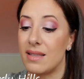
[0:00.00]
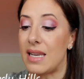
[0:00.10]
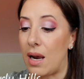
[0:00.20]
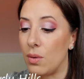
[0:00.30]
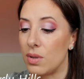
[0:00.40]

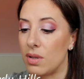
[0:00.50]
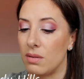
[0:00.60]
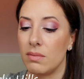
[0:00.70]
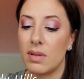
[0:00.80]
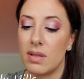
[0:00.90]
Out
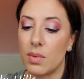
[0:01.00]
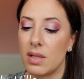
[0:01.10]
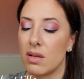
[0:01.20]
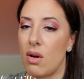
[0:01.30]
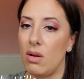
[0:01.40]
is what
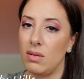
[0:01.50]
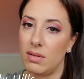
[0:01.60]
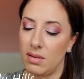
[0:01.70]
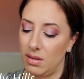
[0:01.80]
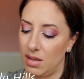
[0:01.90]
it's called.
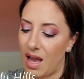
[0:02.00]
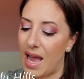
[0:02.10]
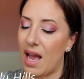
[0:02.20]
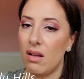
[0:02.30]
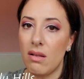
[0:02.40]
I
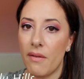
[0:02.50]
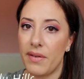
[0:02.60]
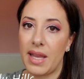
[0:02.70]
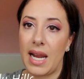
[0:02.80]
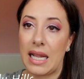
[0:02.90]
held off
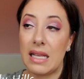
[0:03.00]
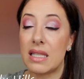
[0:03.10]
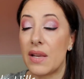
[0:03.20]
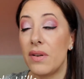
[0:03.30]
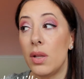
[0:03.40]
on getting
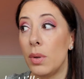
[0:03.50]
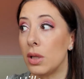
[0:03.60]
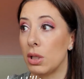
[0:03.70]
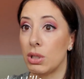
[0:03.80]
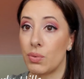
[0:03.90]
this, even though it
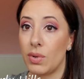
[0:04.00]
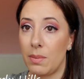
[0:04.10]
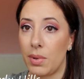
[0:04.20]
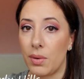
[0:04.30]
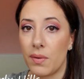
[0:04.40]
looked really
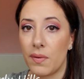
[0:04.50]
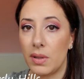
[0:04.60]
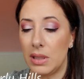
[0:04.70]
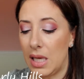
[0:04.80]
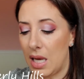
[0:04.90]

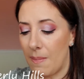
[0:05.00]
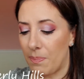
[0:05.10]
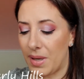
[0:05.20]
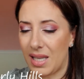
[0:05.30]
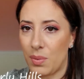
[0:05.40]
beautiful,
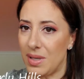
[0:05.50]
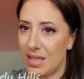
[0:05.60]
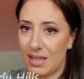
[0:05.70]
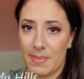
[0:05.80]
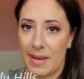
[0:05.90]
but it was
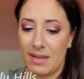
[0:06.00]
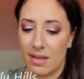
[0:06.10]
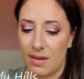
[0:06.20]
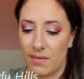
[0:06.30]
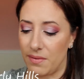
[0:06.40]

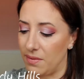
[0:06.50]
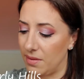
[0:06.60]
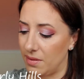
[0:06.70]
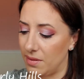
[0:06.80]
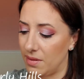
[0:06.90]
expensive.
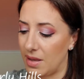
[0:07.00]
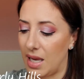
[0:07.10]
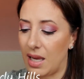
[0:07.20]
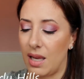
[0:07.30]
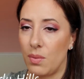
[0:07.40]

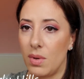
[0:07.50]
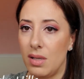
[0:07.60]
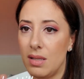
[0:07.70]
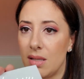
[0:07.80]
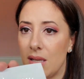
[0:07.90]
Like, it
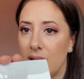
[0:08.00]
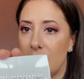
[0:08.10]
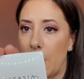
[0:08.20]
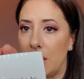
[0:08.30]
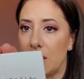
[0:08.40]
was
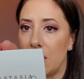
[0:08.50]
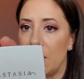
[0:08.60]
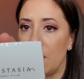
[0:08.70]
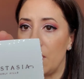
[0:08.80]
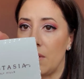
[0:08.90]

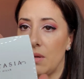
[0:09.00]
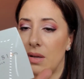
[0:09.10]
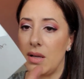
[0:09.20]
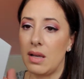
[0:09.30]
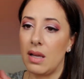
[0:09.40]
expensive.
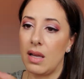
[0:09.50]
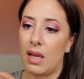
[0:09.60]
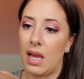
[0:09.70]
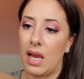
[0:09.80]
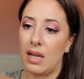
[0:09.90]

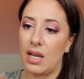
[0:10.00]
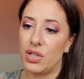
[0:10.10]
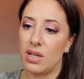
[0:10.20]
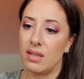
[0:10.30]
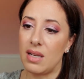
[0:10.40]
And I
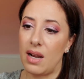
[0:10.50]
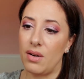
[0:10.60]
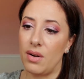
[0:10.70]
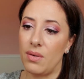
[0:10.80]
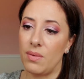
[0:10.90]

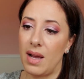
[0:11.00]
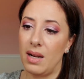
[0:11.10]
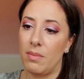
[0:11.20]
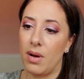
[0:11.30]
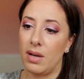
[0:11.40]
don't know, I
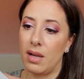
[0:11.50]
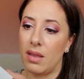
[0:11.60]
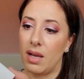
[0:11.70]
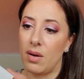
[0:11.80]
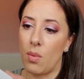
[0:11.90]
hadn't bought
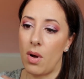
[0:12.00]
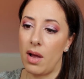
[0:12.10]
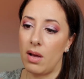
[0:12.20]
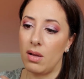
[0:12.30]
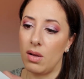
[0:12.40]
anything in a
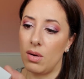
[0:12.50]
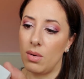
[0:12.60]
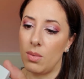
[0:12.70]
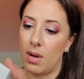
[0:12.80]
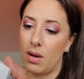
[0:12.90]
while.
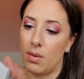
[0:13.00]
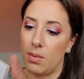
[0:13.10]
Oh, wow.